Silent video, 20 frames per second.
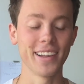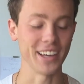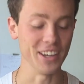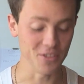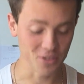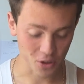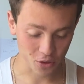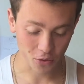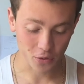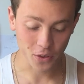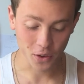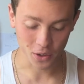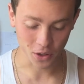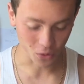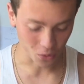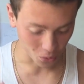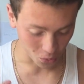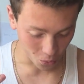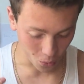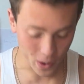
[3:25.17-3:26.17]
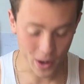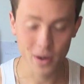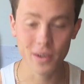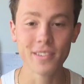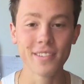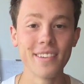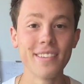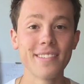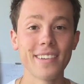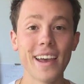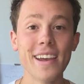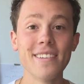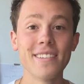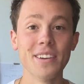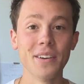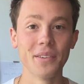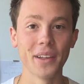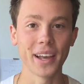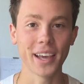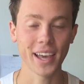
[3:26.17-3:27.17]
Like you just feel this weird
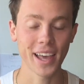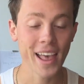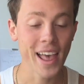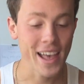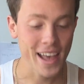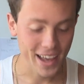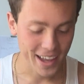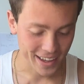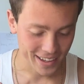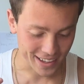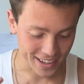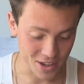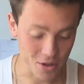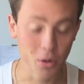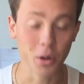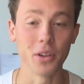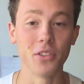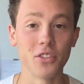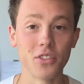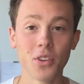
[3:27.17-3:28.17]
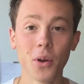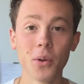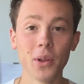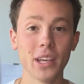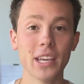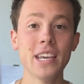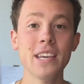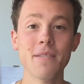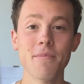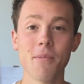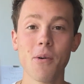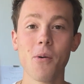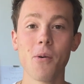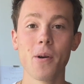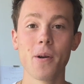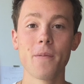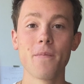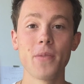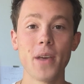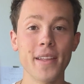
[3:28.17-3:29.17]
sensation of like you could still eat
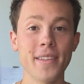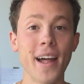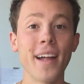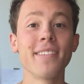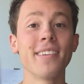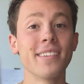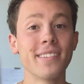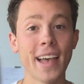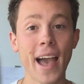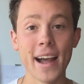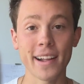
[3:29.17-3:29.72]
more, and that's